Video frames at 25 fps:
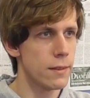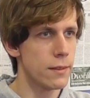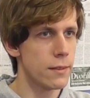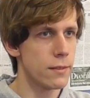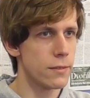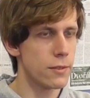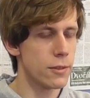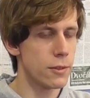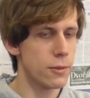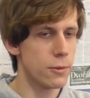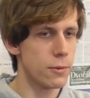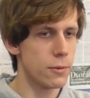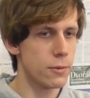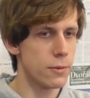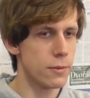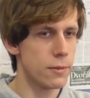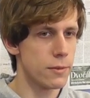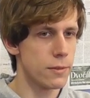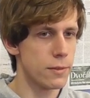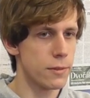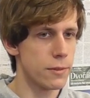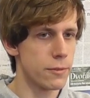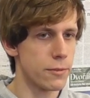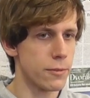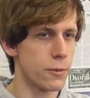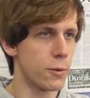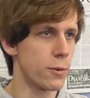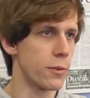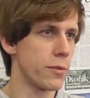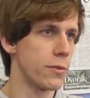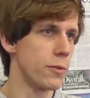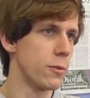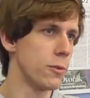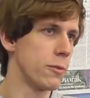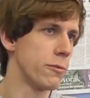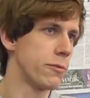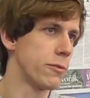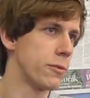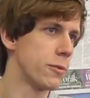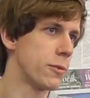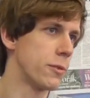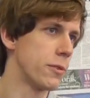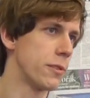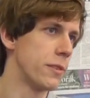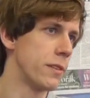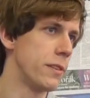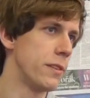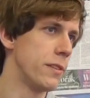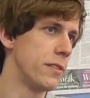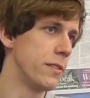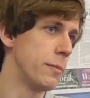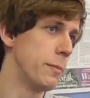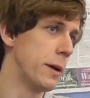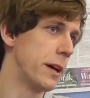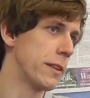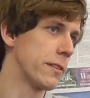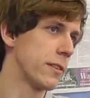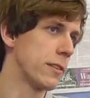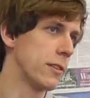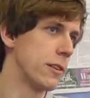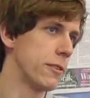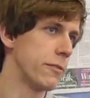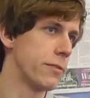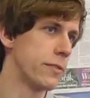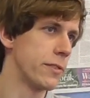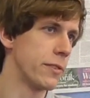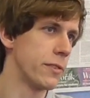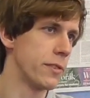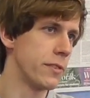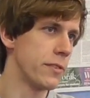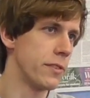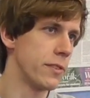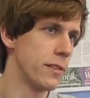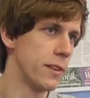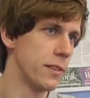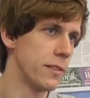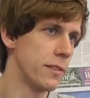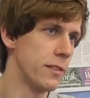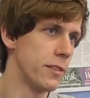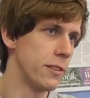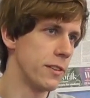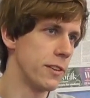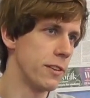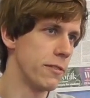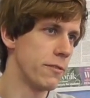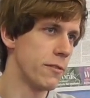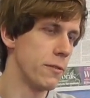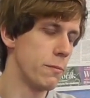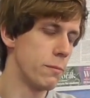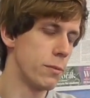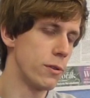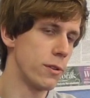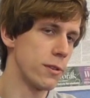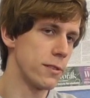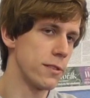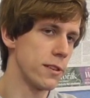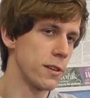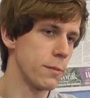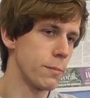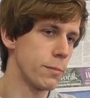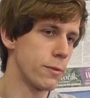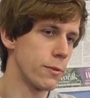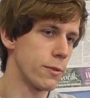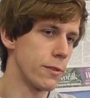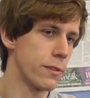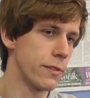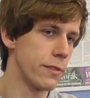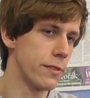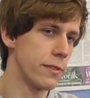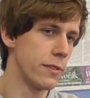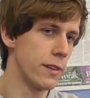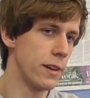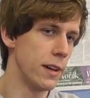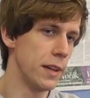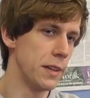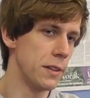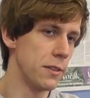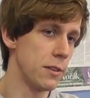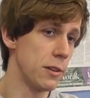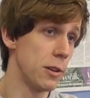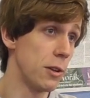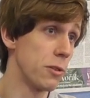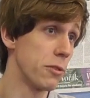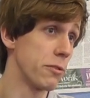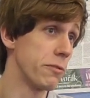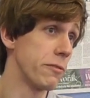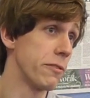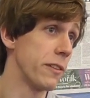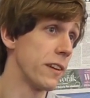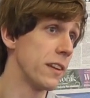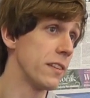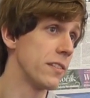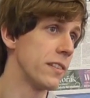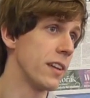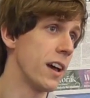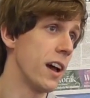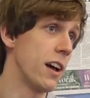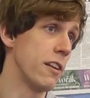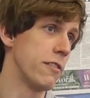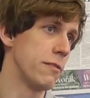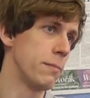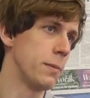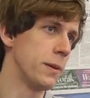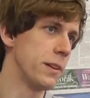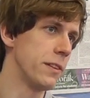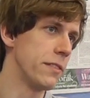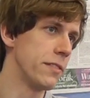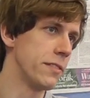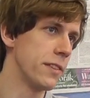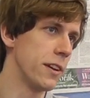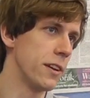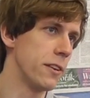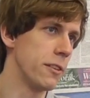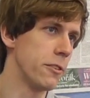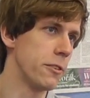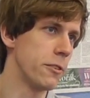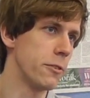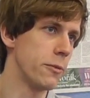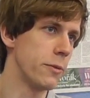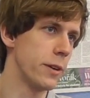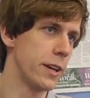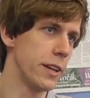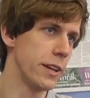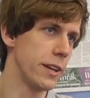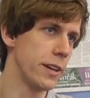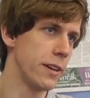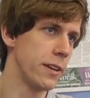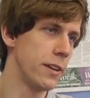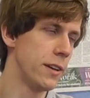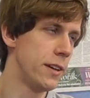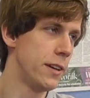So, of course, all four sabbatical officers sit in the different project boards, and a lot of things have been decided already.